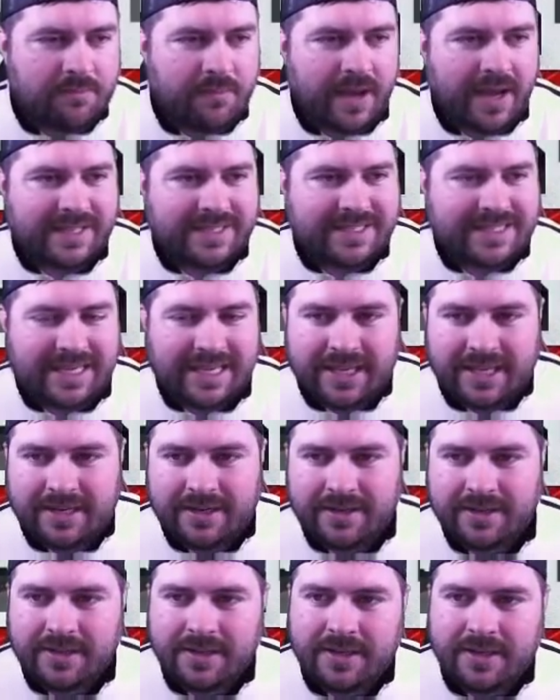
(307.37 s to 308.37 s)
my
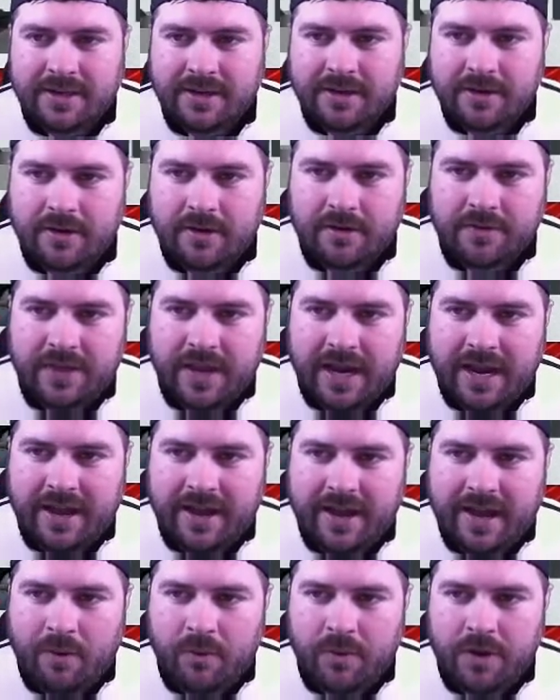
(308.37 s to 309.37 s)
10 that
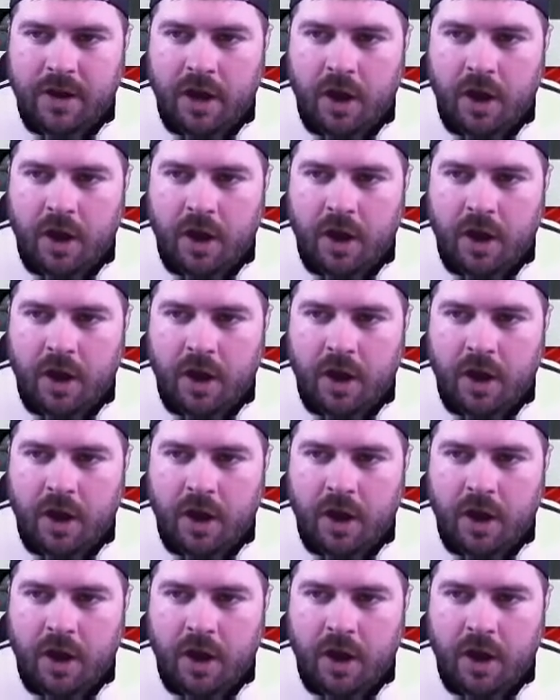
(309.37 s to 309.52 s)
I would